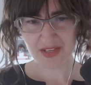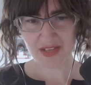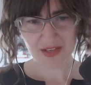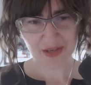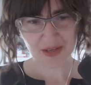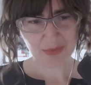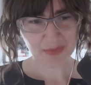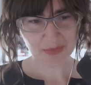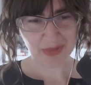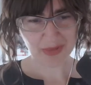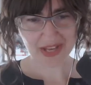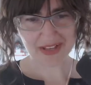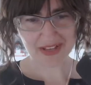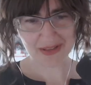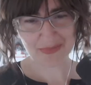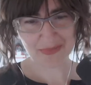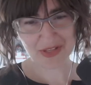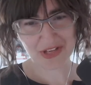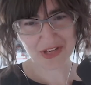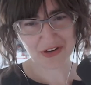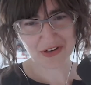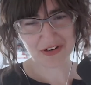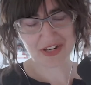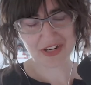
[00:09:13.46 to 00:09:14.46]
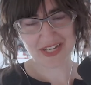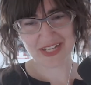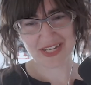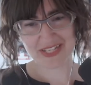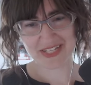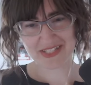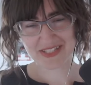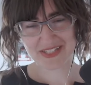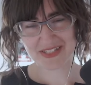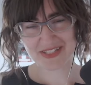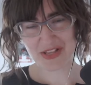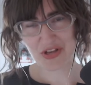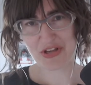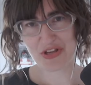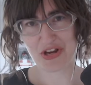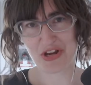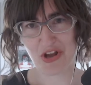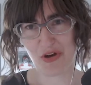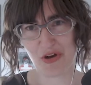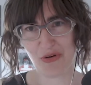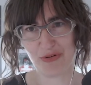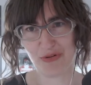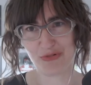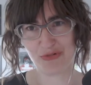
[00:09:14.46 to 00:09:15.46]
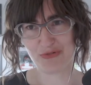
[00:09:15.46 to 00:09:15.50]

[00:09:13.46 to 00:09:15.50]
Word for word: Michael, I'm curious, you know,